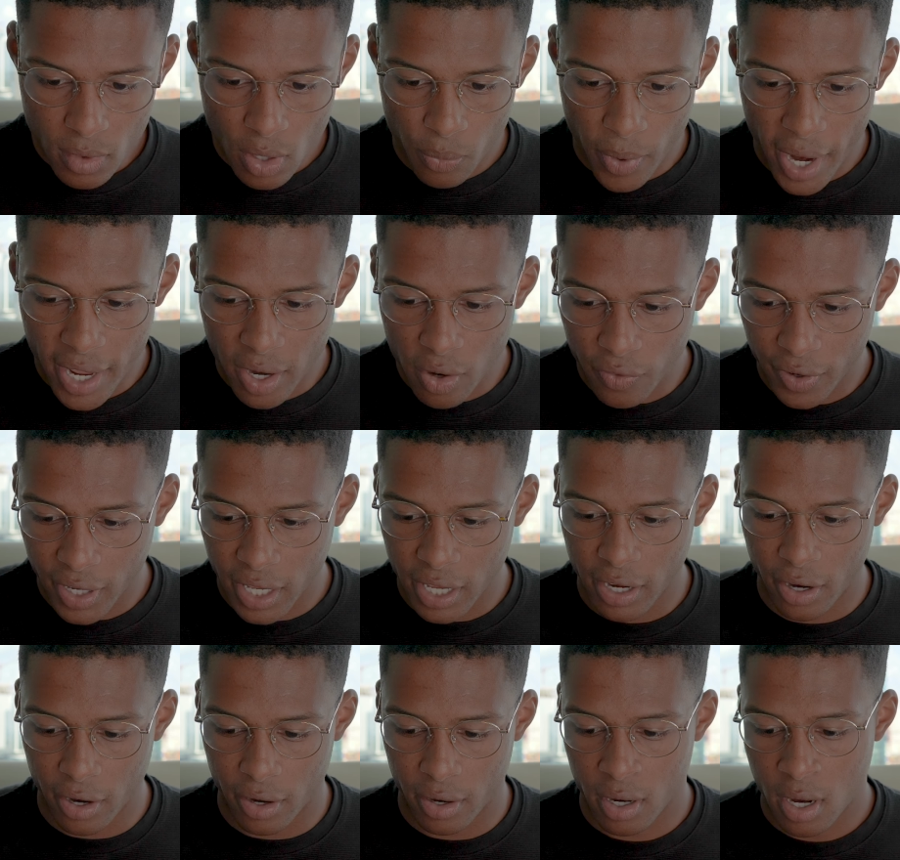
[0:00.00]
right over
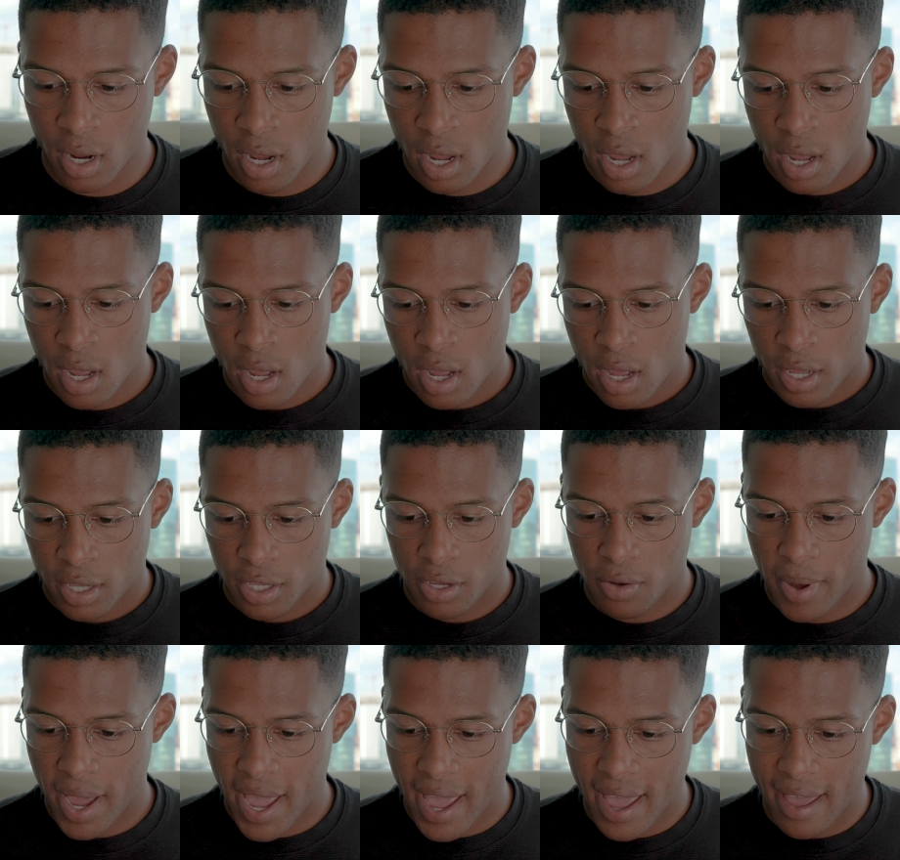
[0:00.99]
here,
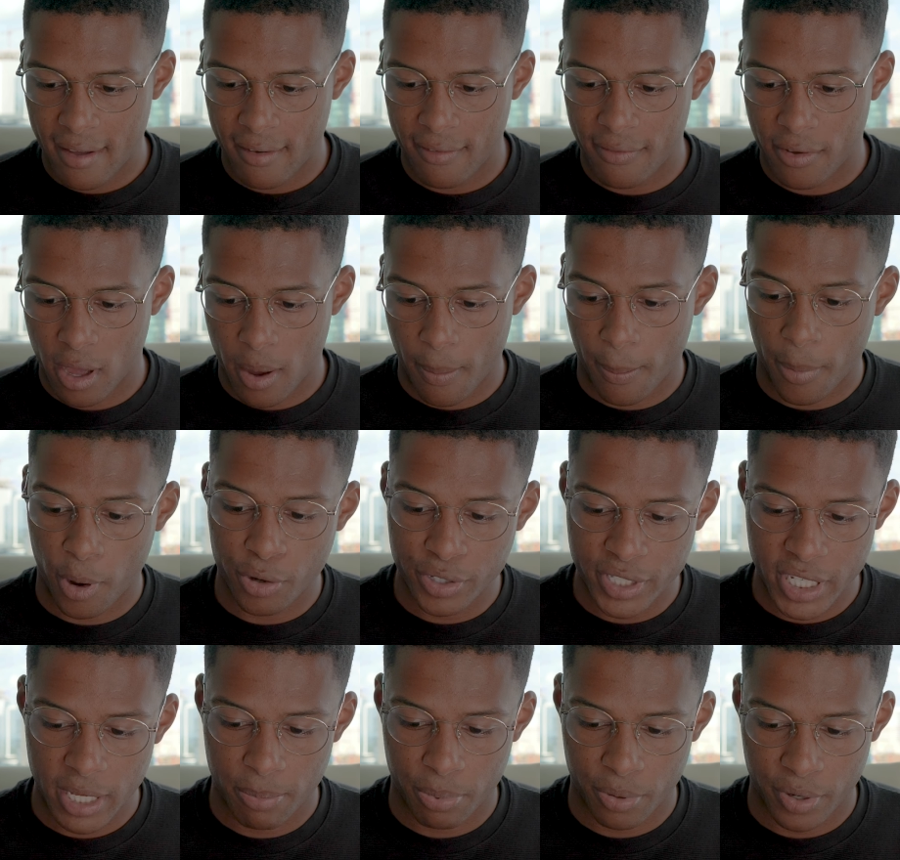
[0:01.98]
you have
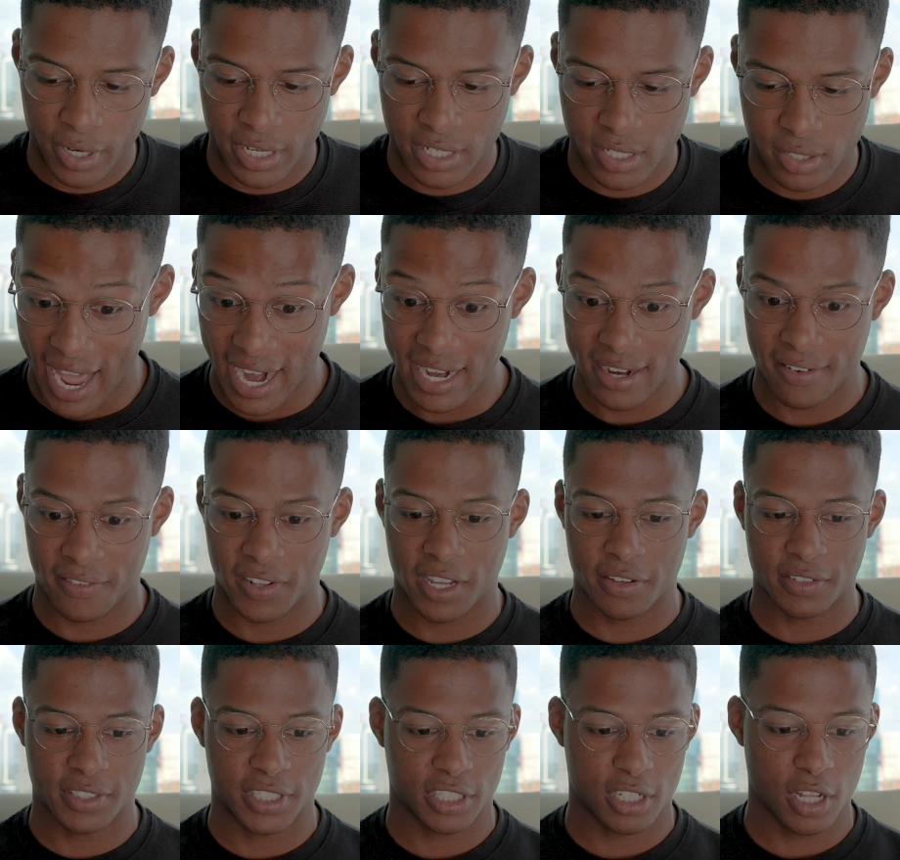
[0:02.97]
Percy Priest. I didn't even think
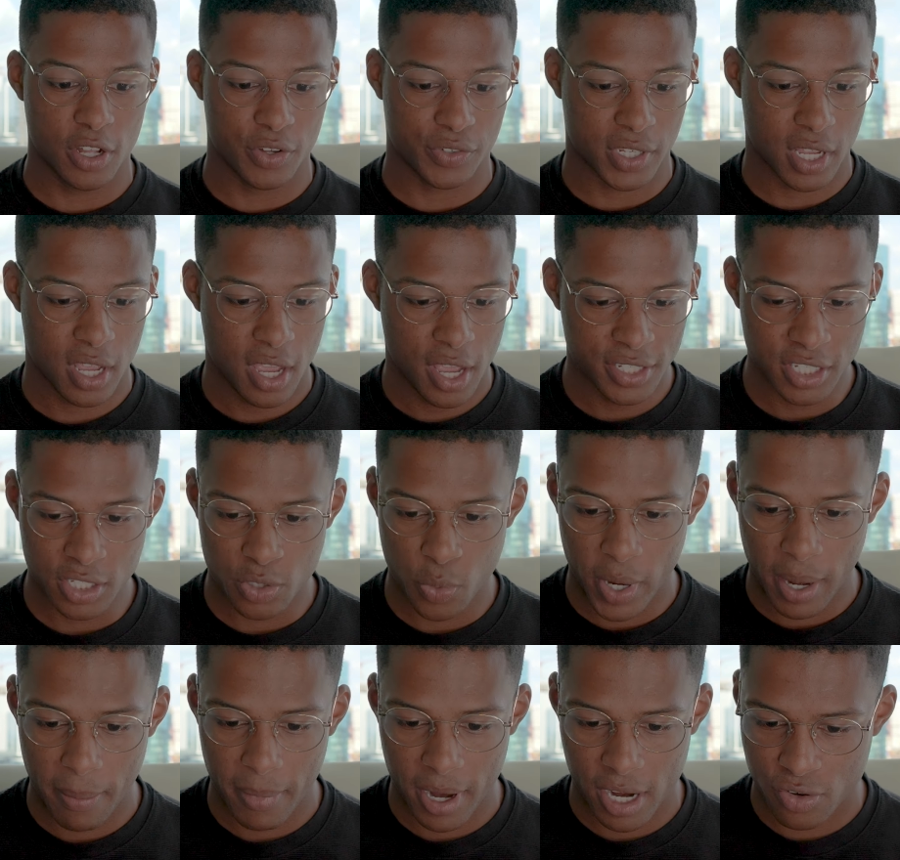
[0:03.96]
it was this close. It's a
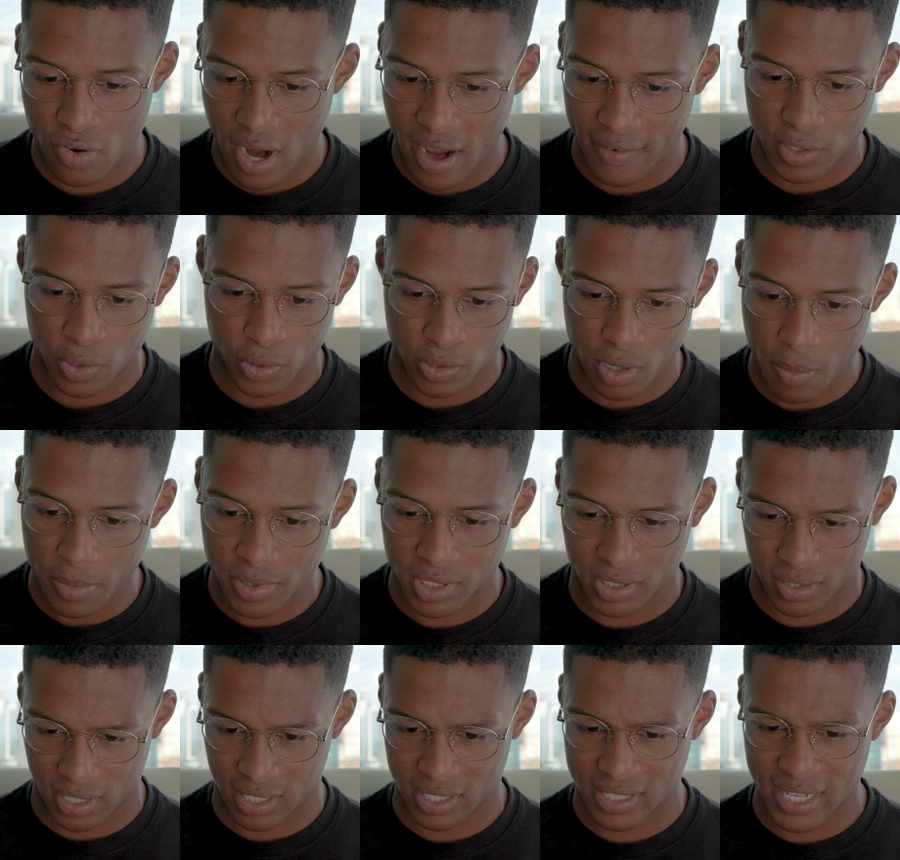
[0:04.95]
20 minute drive, so it's
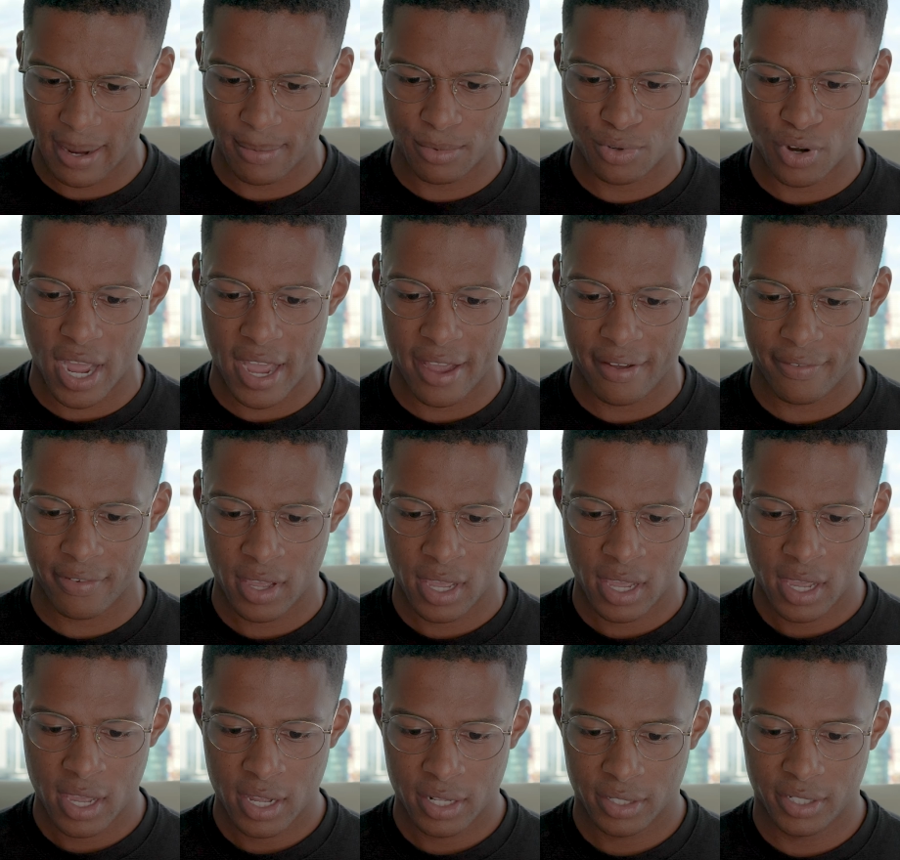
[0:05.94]
almost the same drive
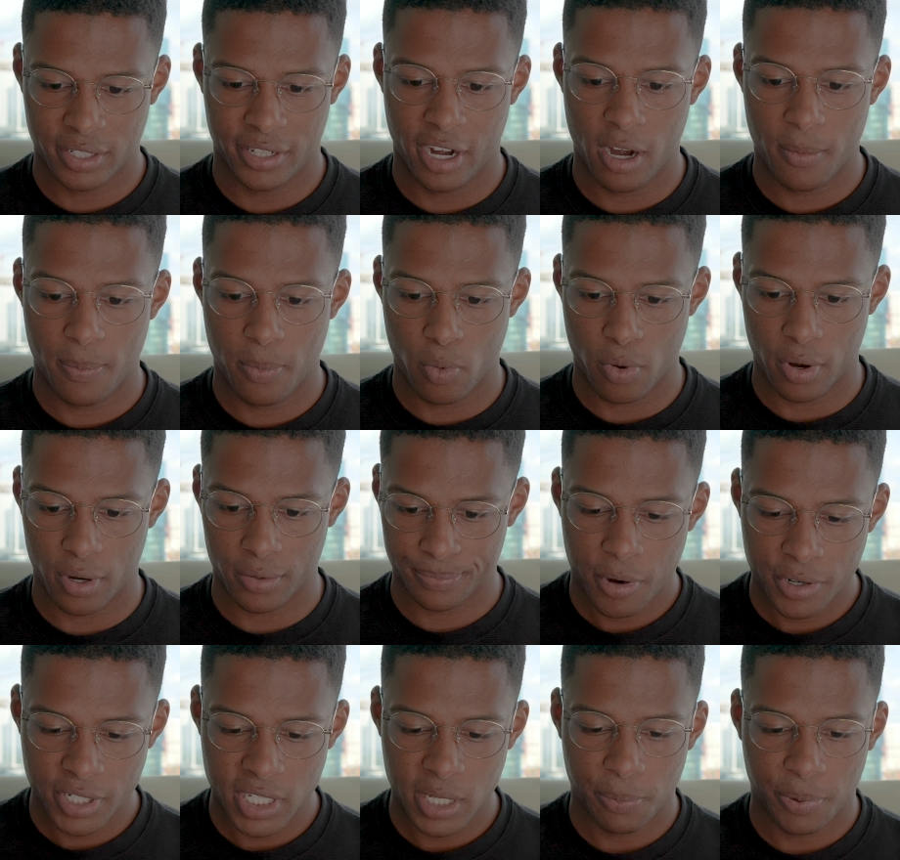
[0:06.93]
to the airport.
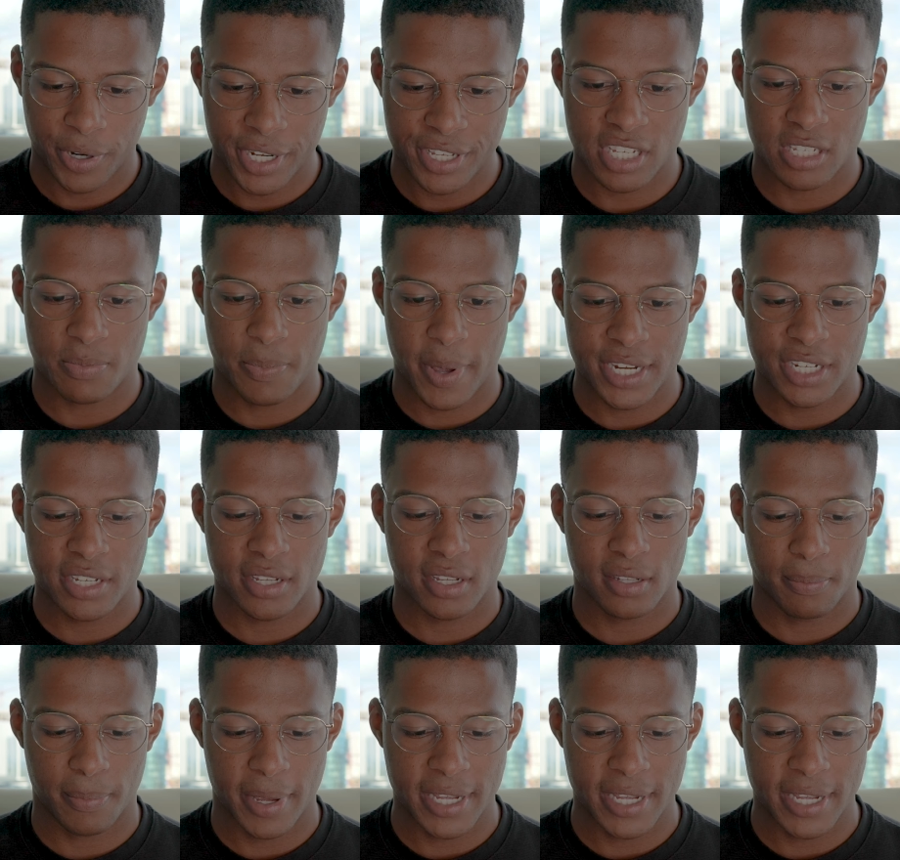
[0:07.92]
Percy Priest is basic,